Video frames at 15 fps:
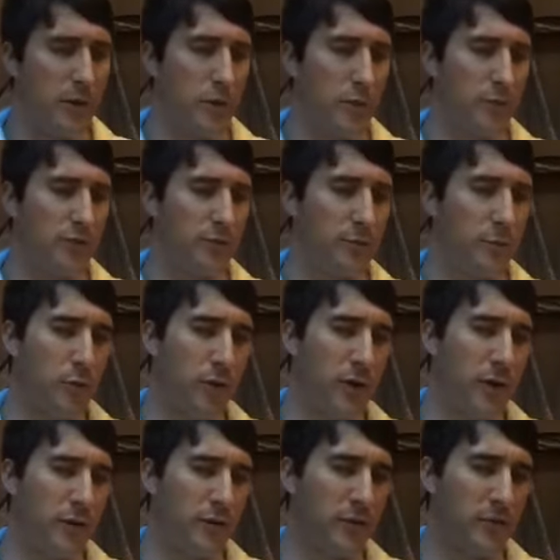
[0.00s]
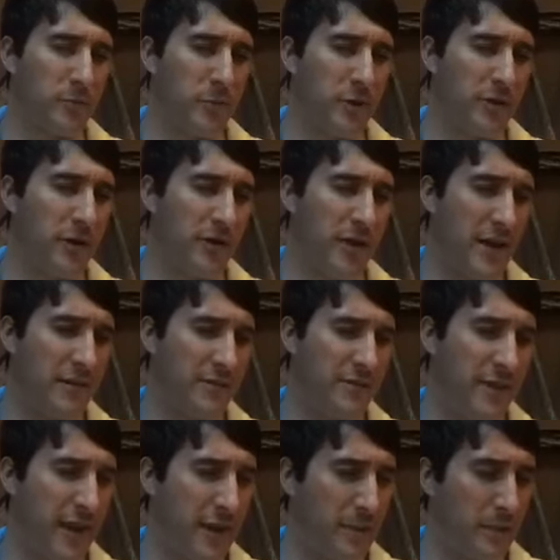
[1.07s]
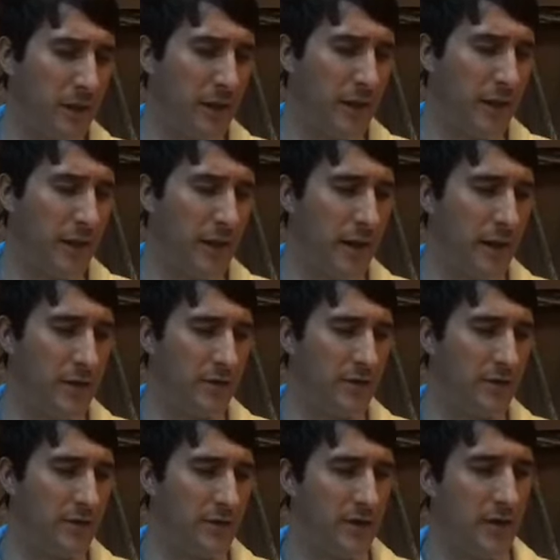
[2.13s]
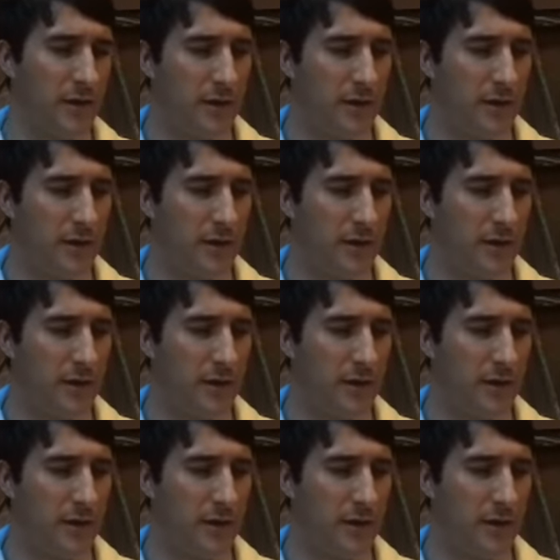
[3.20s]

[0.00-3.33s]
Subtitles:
you would just pour out your spirit on that family and just